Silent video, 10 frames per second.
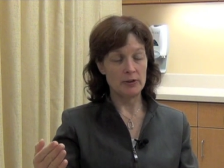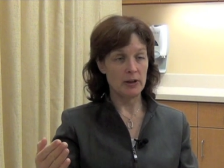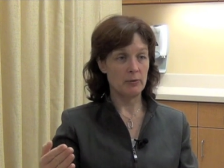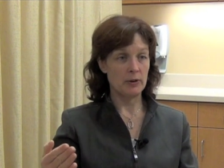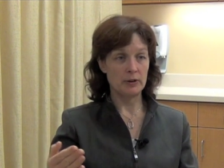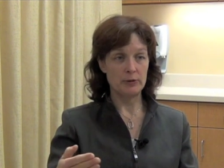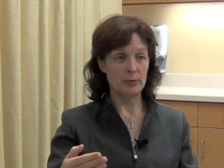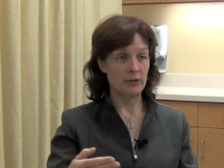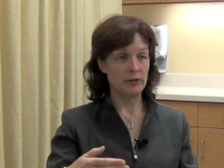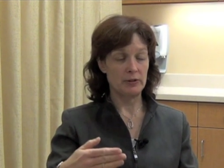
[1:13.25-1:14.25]
that were
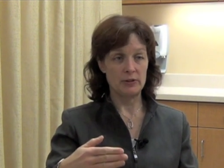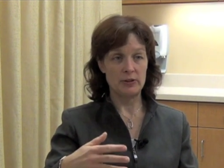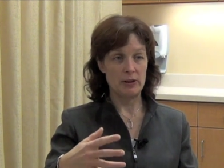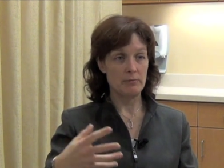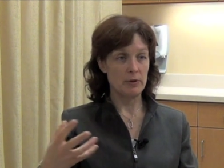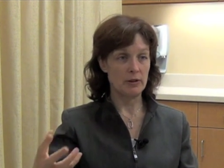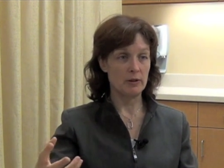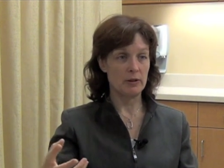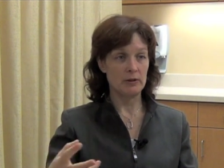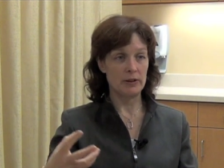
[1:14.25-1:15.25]
expressing the same
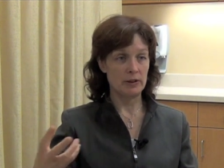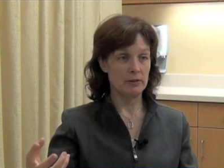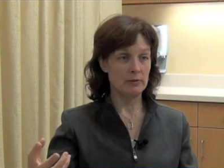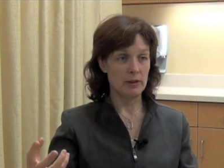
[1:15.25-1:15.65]
mineral that,